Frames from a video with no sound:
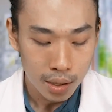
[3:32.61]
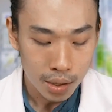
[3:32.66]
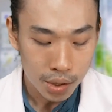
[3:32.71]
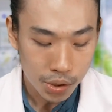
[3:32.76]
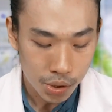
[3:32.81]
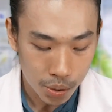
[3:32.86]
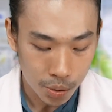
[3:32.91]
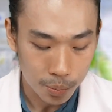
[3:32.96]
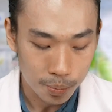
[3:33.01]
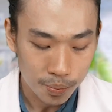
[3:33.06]

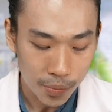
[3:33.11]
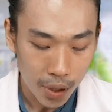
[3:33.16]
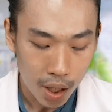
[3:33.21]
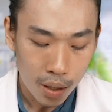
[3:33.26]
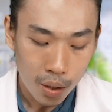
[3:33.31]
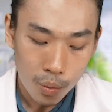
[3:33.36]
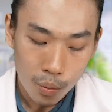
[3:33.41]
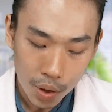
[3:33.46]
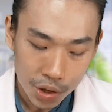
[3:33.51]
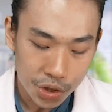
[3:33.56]
So
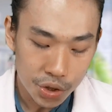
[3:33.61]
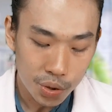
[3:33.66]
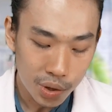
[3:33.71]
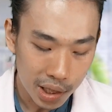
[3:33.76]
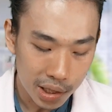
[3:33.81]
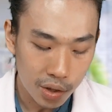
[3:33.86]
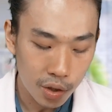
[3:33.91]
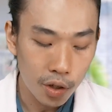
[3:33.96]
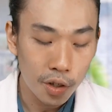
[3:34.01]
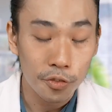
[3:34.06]
what you
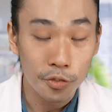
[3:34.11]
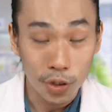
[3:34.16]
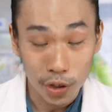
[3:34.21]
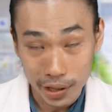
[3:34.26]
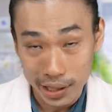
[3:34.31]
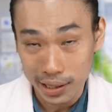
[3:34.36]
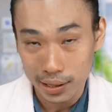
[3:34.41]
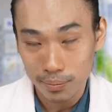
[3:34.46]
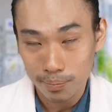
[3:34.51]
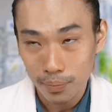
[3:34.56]
need to
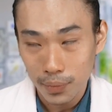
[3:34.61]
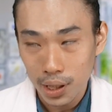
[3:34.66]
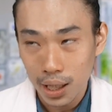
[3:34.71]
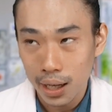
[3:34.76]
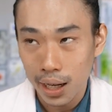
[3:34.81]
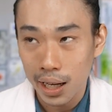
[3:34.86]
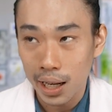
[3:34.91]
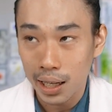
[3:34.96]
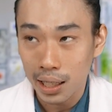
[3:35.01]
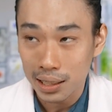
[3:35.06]
avoid,
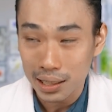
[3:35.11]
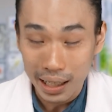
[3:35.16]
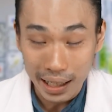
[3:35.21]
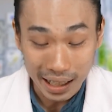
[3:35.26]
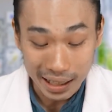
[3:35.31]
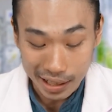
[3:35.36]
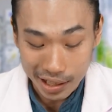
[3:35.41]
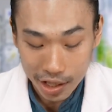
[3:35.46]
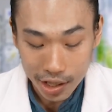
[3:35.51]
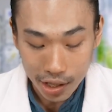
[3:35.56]

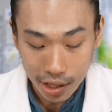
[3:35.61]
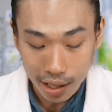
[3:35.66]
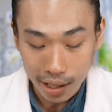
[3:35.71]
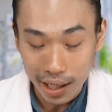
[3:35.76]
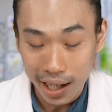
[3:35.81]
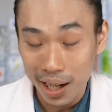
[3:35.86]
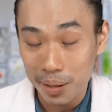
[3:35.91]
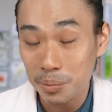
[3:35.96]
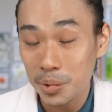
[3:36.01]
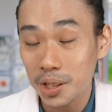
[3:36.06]
and
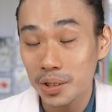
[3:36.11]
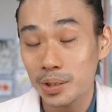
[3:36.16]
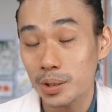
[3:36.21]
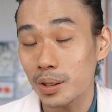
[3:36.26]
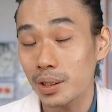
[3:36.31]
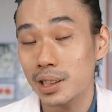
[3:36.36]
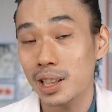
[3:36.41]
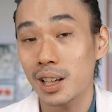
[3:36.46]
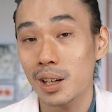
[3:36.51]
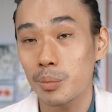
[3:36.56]
here I'm not
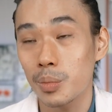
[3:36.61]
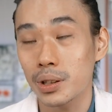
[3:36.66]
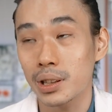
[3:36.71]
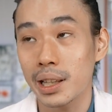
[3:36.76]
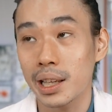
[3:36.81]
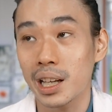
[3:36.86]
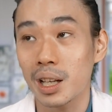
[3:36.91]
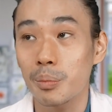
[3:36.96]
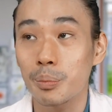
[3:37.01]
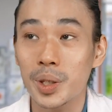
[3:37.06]
talking about
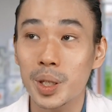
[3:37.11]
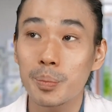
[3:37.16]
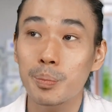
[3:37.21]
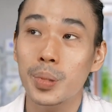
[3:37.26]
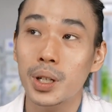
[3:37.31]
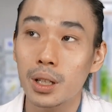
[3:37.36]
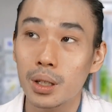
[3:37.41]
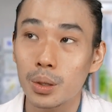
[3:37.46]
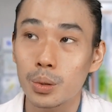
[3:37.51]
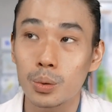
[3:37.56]
like a
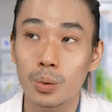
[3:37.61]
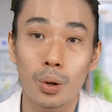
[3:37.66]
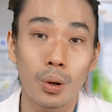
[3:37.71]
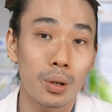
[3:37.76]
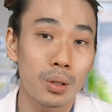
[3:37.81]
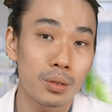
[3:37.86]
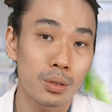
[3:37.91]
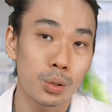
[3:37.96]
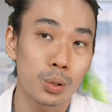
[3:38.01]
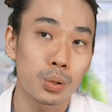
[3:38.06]
people who
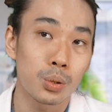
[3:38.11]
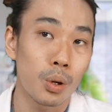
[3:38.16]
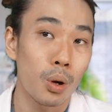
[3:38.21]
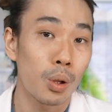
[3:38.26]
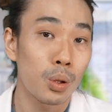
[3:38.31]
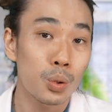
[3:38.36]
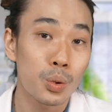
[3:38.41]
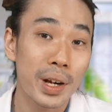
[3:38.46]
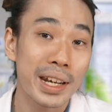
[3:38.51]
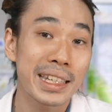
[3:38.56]

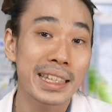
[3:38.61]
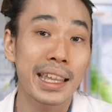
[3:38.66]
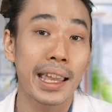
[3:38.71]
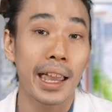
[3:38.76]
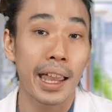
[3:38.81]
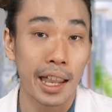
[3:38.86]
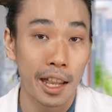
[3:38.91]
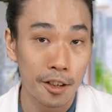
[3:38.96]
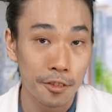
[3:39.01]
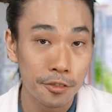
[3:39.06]
already
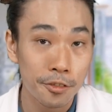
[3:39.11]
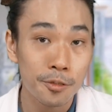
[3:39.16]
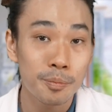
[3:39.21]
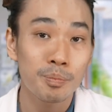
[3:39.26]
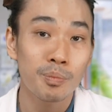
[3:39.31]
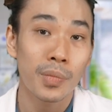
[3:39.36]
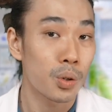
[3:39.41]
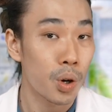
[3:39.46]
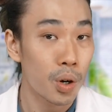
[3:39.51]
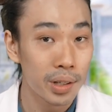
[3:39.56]
have
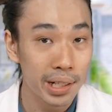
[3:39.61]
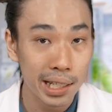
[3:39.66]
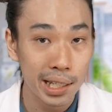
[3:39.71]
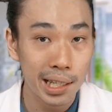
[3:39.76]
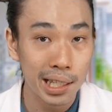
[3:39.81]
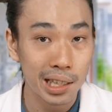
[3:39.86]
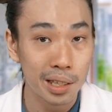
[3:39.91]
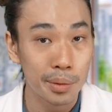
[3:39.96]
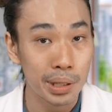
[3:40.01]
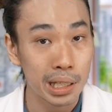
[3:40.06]
chronic
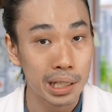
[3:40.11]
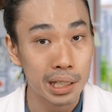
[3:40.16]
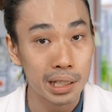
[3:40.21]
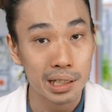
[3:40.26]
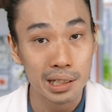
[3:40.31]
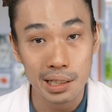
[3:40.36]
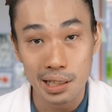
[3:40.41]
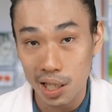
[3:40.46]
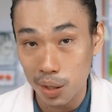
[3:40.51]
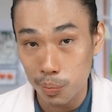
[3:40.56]

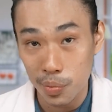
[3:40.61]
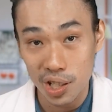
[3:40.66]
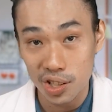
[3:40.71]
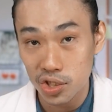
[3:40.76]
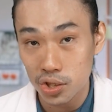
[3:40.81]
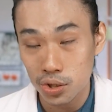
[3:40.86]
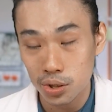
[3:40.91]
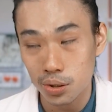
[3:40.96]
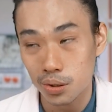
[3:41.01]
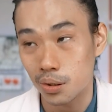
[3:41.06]
kidney
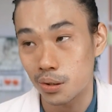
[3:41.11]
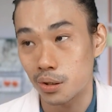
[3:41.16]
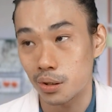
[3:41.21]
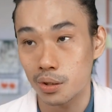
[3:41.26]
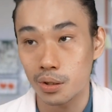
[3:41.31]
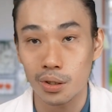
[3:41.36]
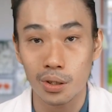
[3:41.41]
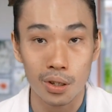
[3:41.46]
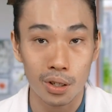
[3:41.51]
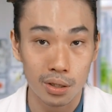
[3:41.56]
damage
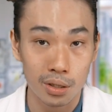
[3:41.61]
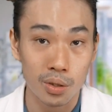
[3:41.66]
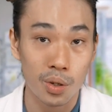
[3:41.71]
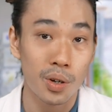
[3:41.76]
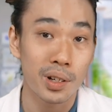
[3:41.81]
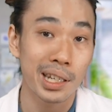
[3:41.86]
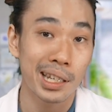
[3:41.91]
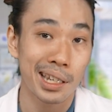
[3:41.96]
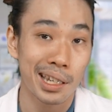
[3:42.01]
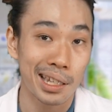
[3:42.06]
or
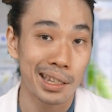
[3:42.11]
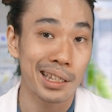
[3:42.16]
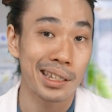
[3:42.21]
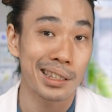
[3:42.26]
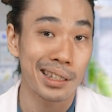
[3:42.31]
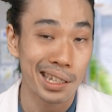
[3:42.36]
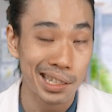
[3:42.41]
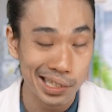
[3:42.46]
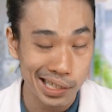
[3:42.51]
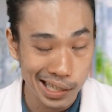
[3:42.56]
chronic kidney
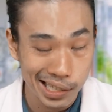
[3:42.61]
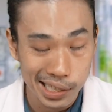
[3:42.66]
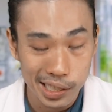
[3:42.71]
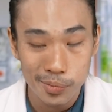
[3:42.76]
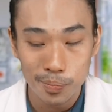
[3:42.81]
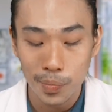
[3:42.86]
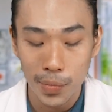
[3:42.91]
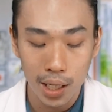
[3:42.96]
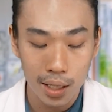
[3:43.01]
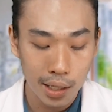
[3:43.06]

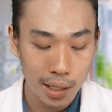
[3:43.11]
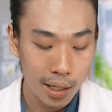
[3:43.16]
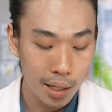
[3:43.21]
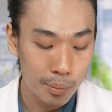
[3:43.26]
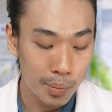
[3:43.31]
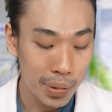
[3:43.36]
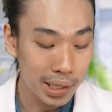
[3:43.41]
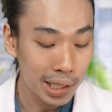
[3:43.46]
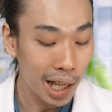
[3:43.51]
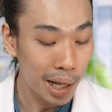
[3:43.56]
disease,
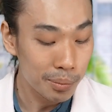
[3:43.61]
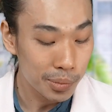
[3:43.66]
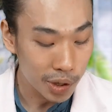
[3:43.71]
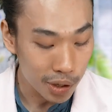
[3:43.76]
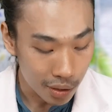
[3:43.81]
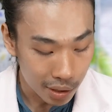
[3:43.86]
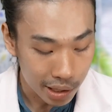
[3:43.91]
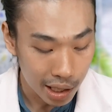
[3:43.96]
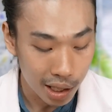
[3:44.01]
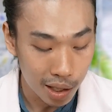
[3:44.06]
but I'm
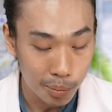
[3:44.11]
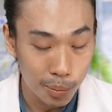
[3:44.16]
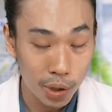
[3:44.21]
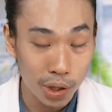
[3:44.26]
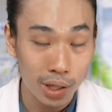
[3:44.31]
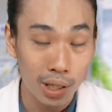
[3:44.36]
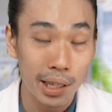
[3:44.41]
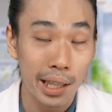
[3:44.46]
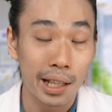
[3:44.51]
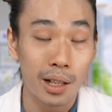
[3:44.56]
talking
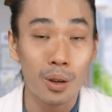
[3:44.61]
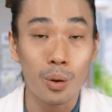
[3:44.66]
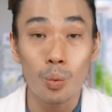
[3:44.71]
about like